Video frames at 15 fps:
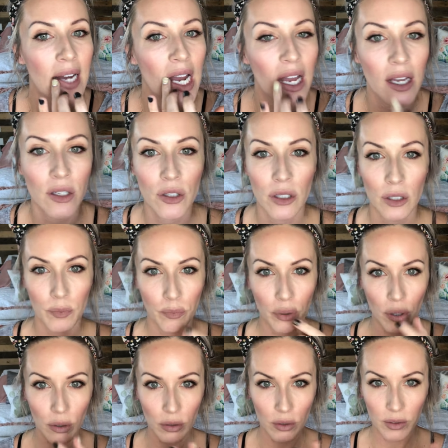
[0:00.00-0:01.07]
It just
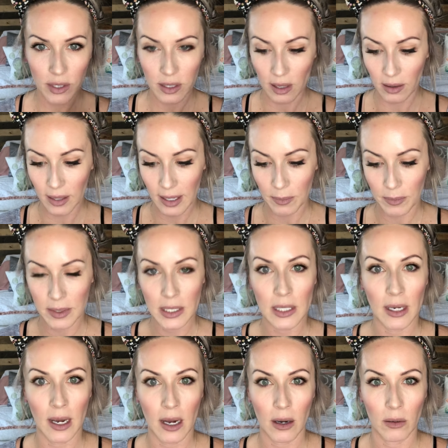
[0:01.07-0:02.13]
pulls the lip
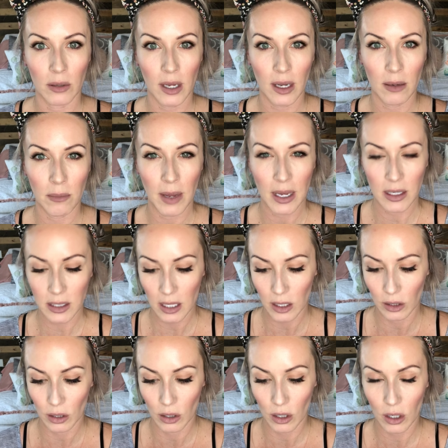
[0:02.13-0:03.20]
down and makes it
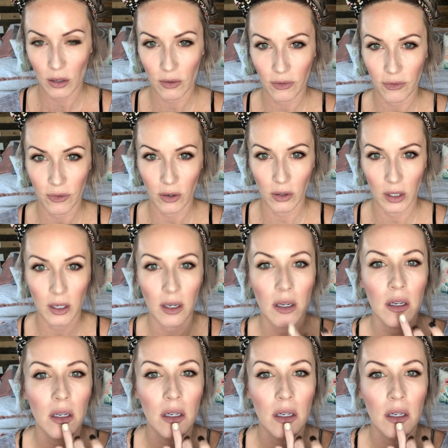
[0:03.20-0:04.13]
look fuller.